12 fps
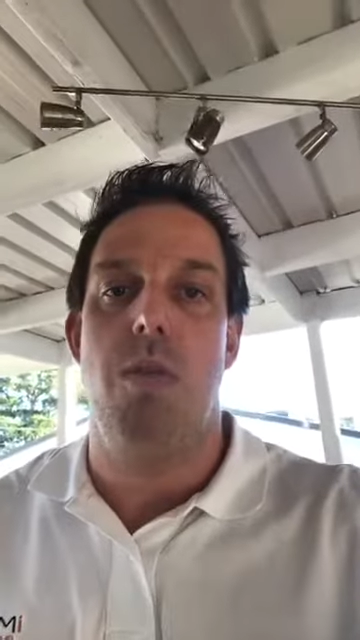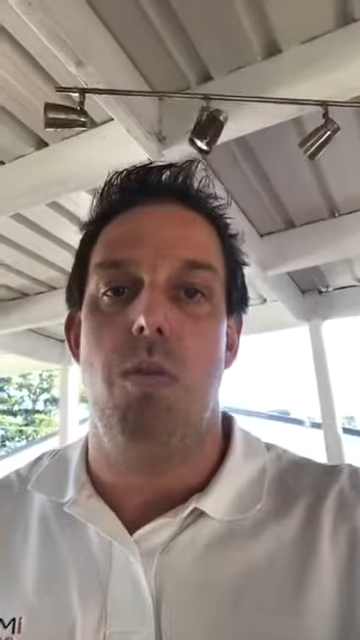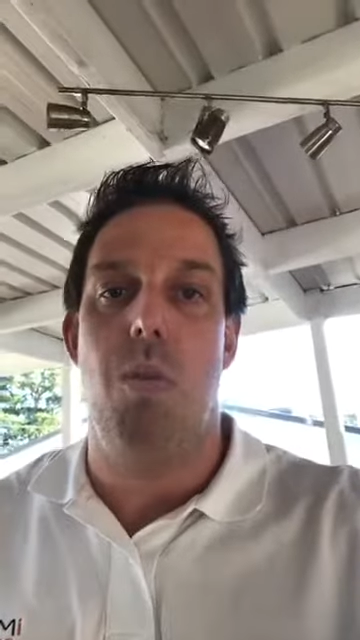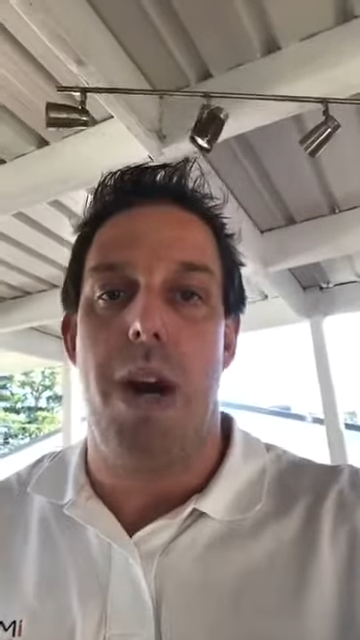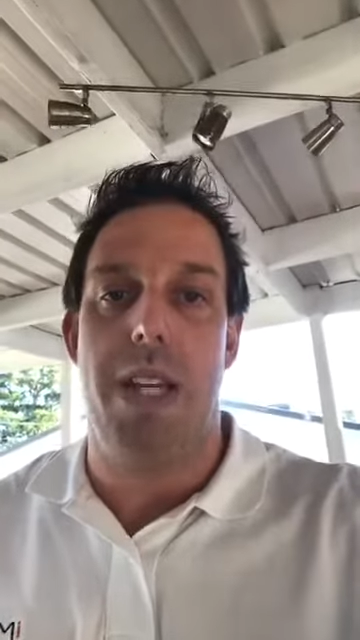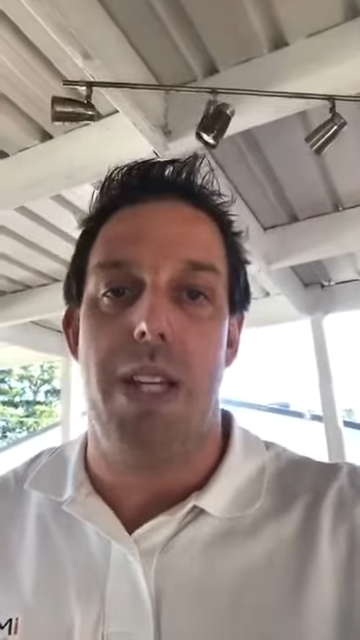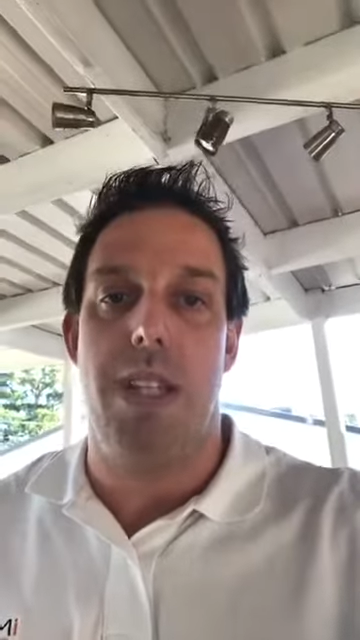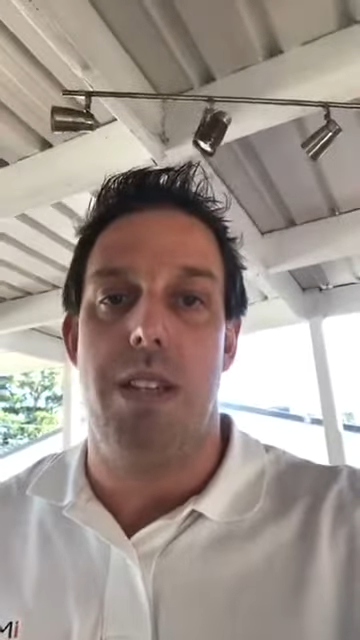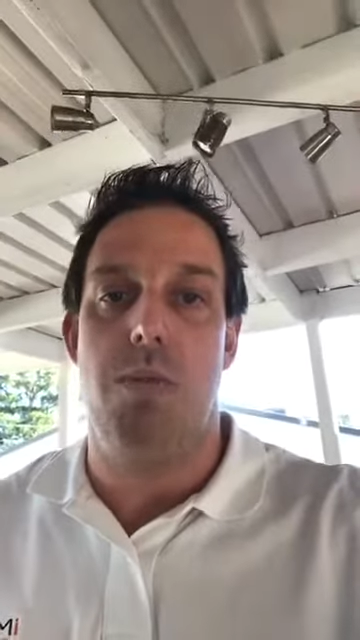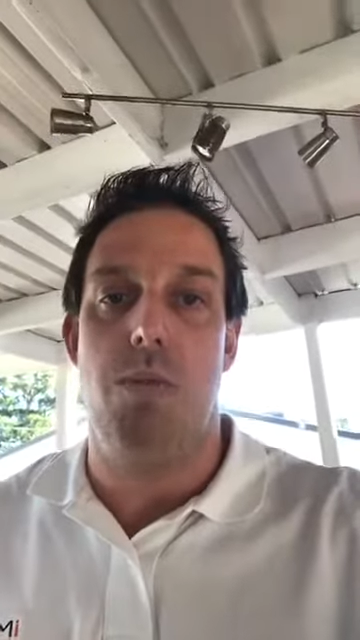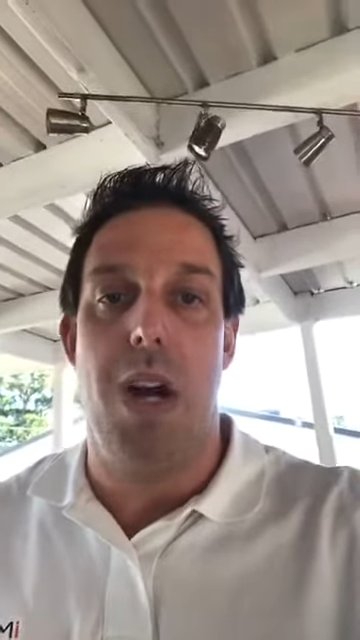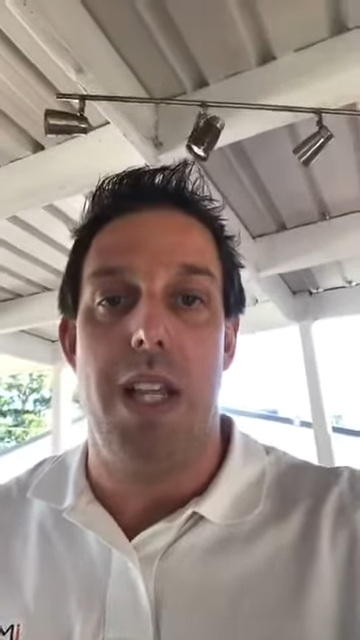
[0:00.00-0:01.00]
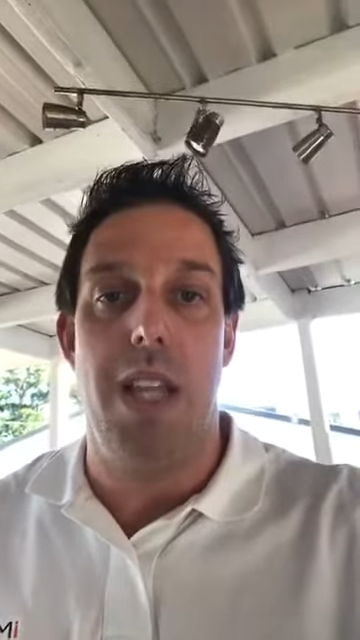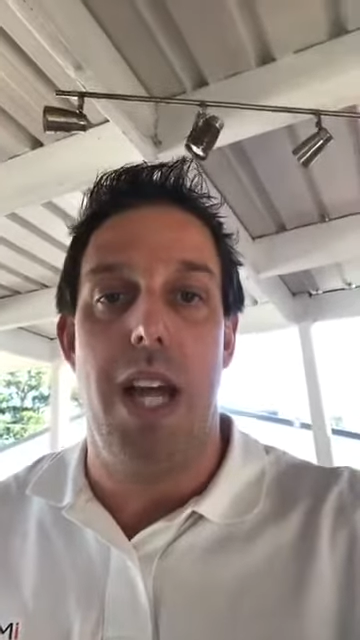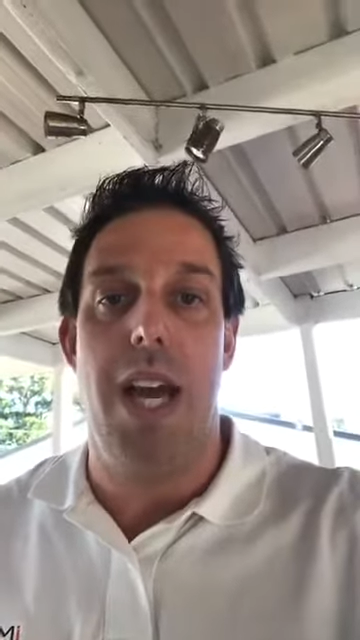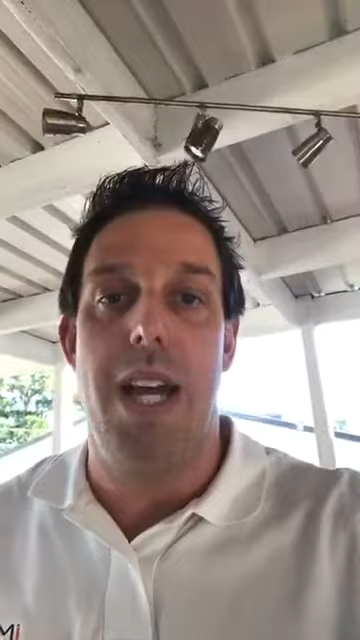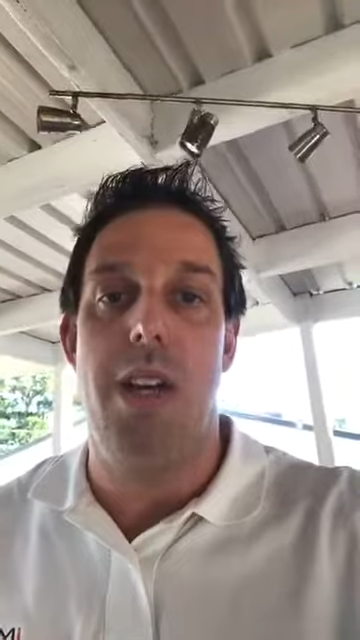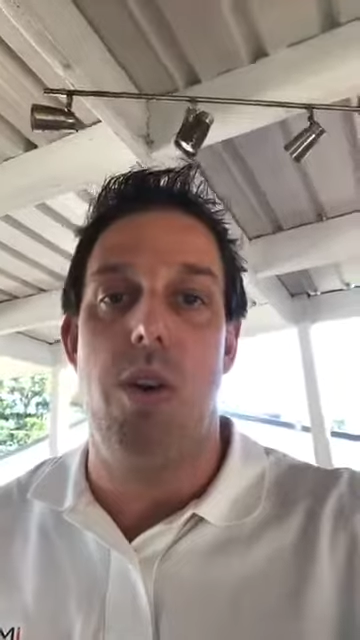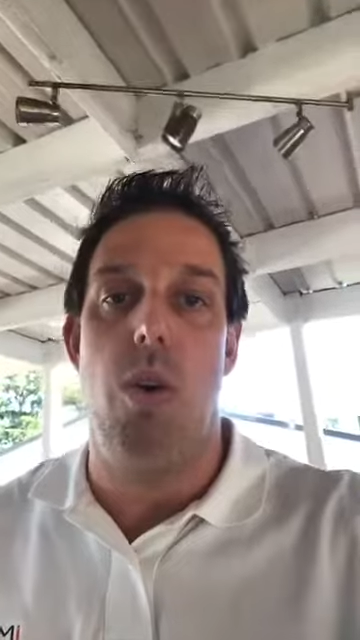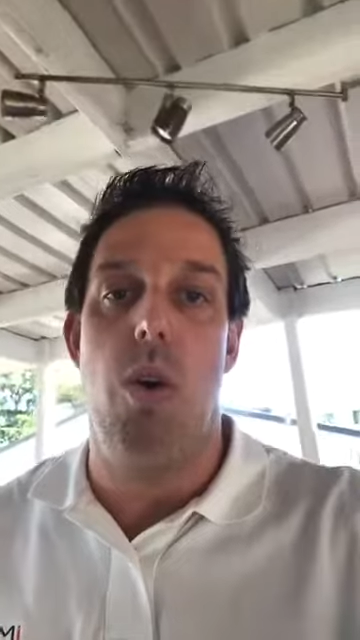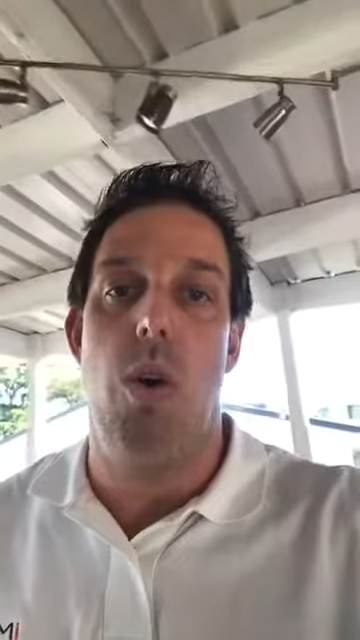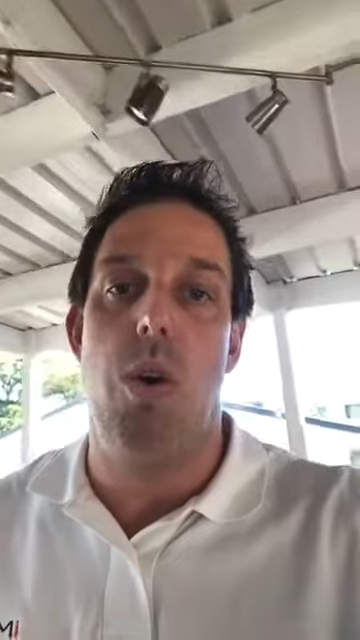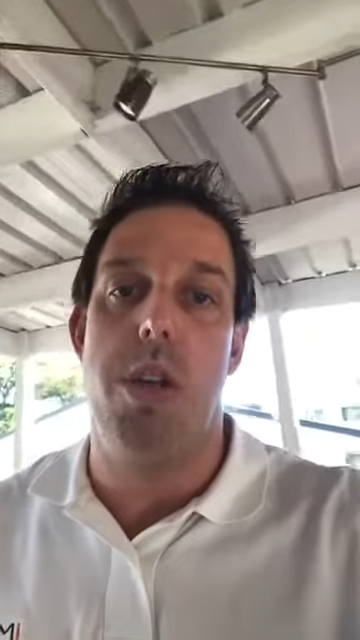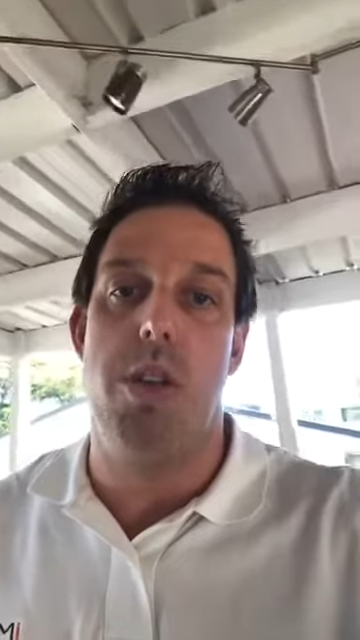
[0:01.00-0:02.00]
one leg,
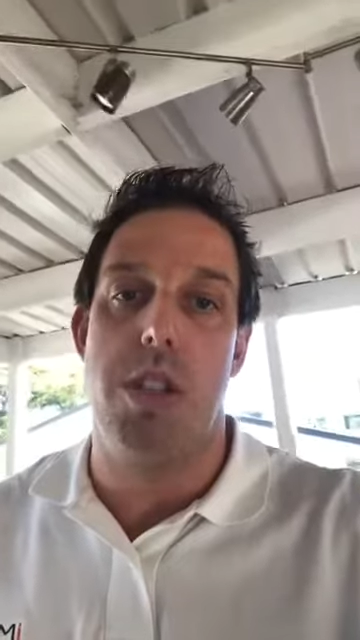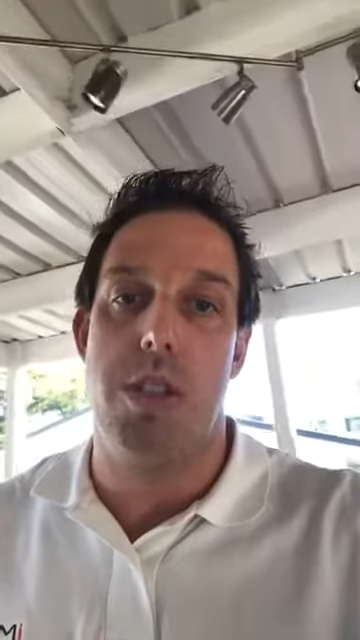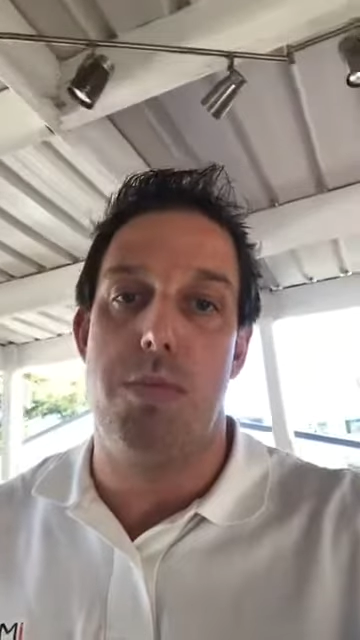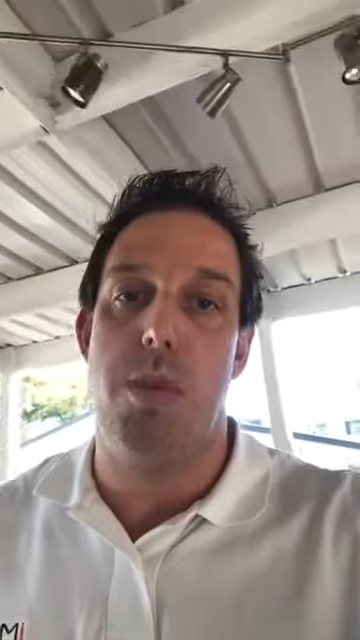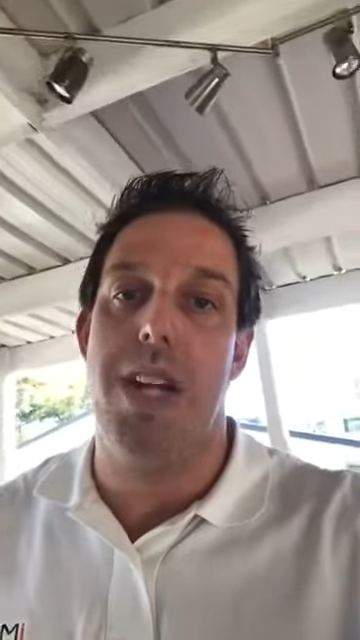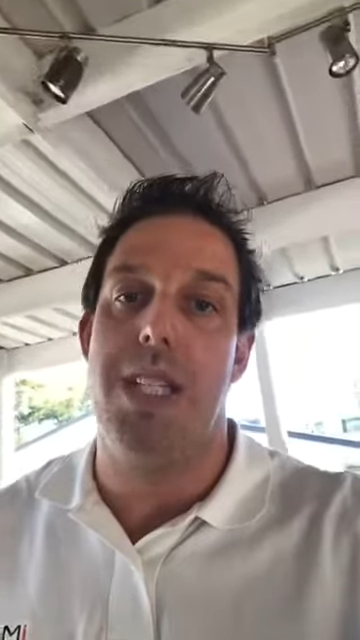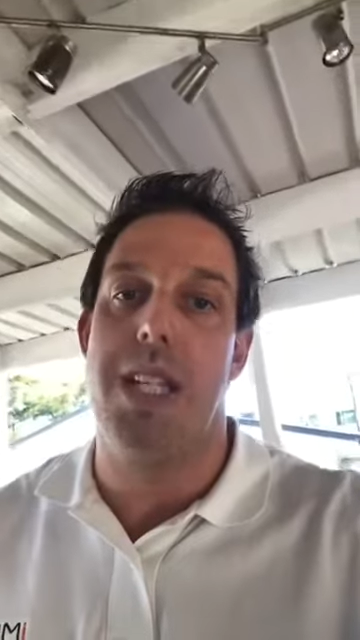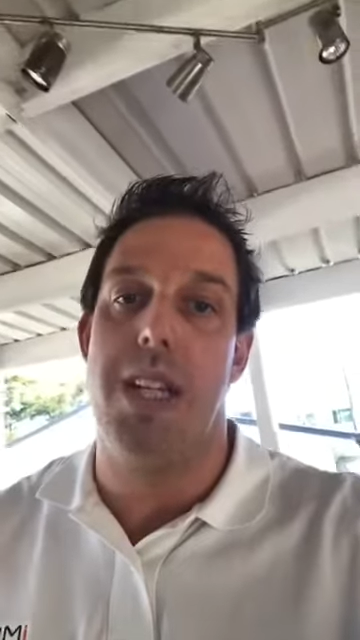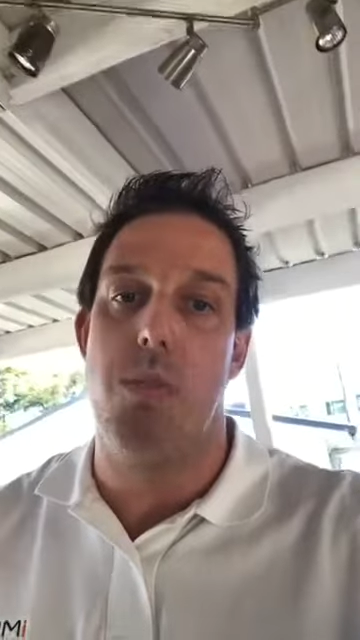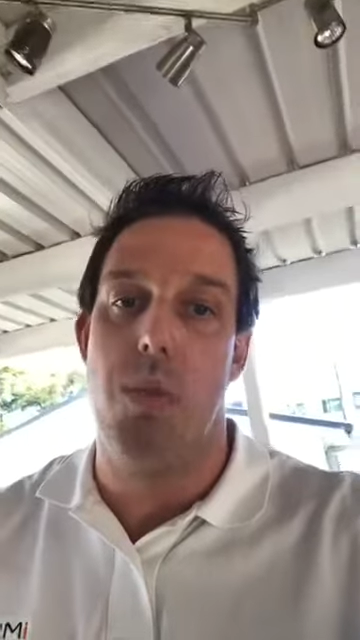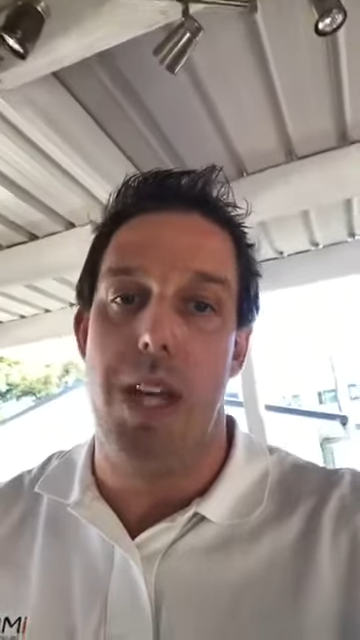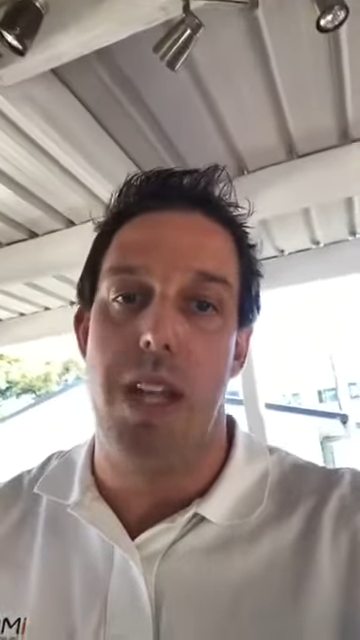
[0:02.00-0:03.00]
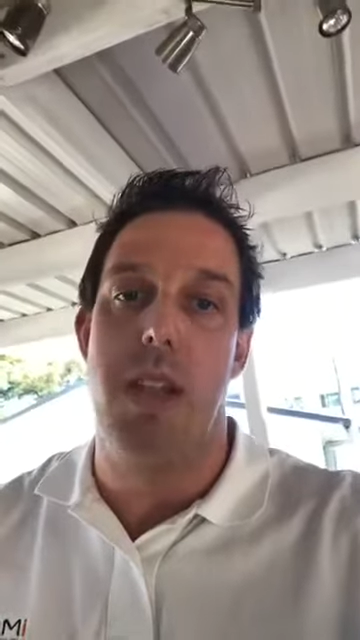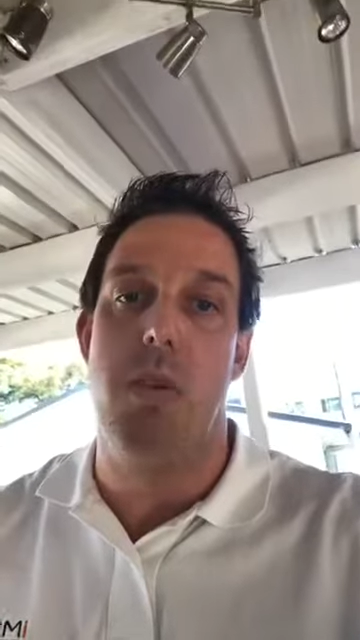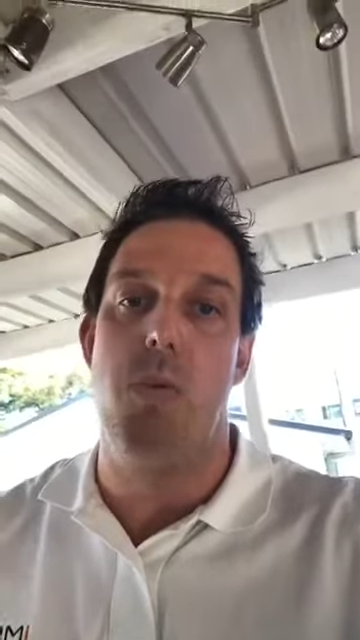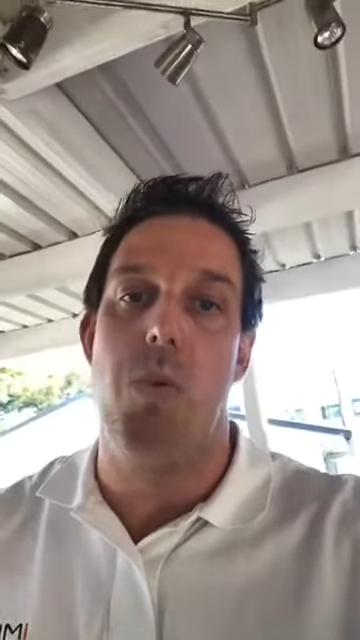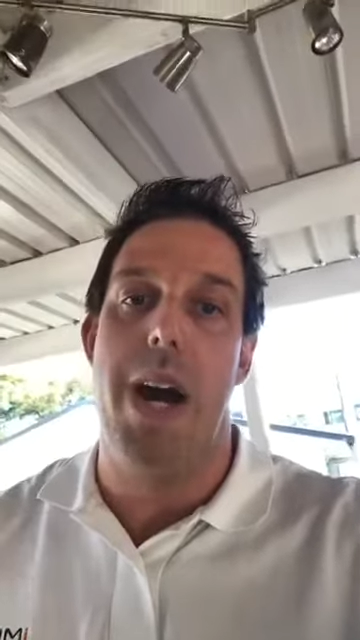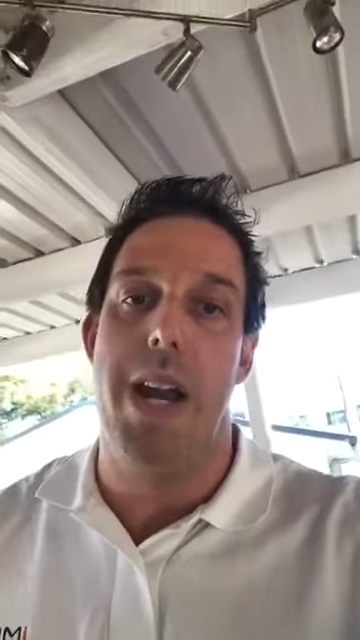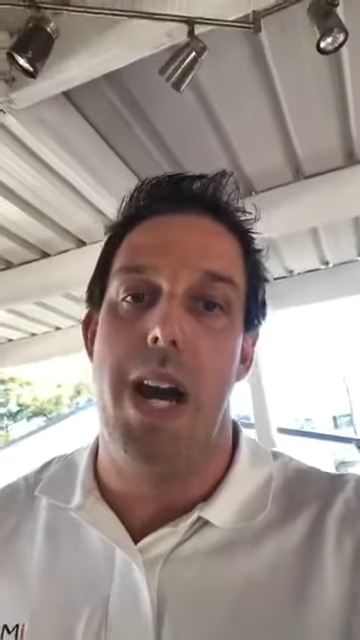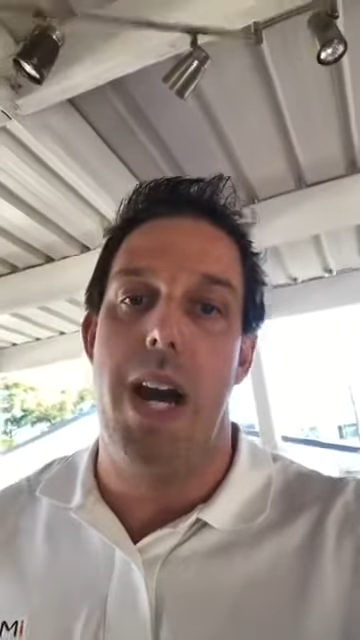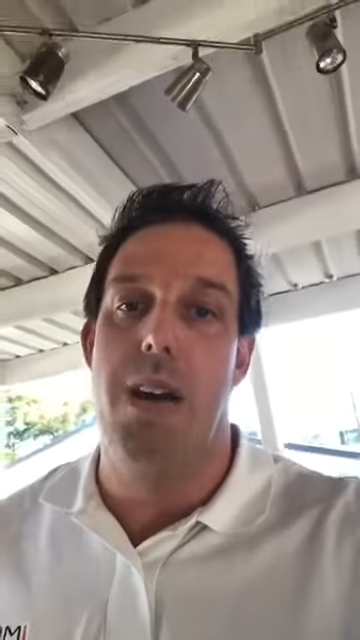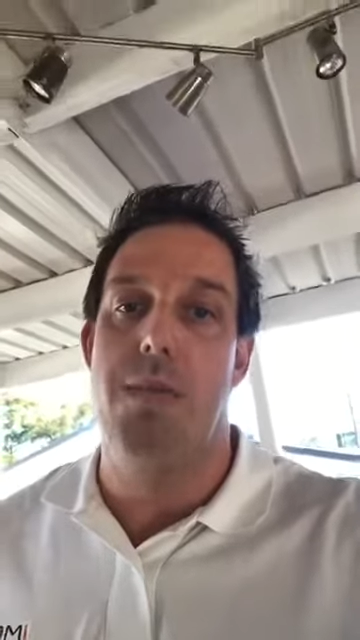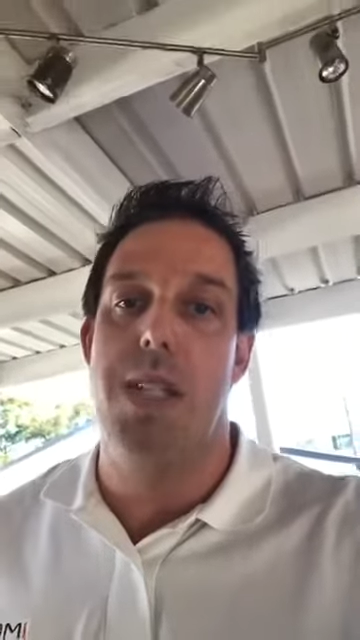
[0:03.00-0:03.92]
or you're just pressing with one arm,